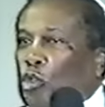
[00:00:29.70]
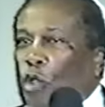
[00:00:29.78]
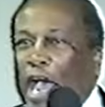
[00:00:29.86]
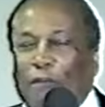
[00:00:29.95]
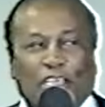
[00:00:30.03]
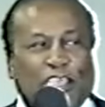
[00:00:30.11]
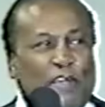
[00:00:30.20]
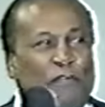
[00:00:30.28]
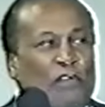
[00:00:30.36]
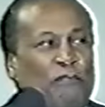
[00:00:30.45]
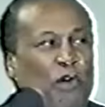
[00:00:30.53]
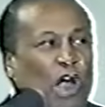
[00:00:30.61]
You have a
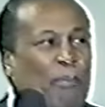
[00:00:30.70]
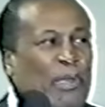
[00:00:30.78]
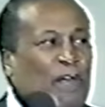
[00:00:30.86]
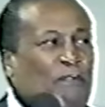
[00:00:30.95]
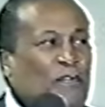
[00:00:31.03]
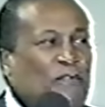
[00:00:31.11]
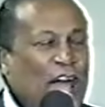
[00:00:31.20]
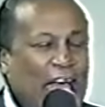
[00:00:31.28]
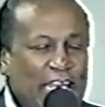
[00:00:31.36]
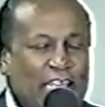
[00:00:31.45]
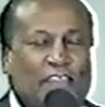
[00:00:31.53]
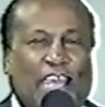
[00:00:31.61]
different formula for
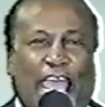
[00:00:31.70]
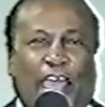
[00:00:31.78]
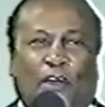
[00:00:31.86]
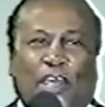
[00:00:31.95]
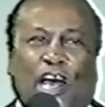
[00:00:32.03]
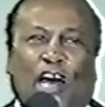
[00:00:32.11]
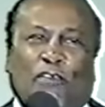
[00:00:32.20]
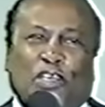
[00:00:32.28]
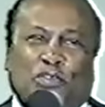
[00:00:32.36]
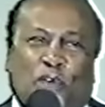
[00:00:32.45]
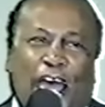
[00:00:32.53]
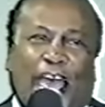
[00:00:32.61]
finding the area of a
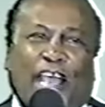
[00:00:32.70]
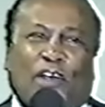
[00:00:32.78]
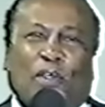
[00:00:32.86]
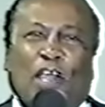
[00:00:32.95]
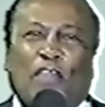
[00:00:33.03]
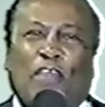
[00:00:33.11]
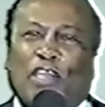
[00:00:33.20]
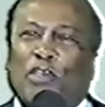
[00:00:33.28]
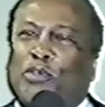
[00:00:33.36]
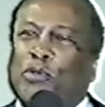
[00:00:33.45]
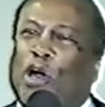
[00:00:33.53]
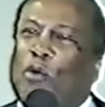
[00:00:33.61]
triangle than you
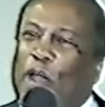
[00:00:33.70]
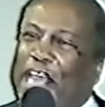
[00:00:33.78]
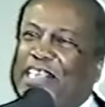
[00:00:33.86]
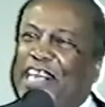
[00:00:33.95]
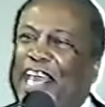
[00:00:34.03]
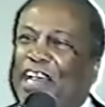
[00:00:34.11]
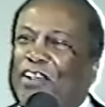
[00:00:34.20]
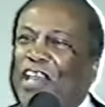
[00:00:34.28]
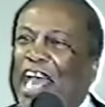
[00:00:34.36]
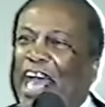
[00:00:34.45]
do a rectangle,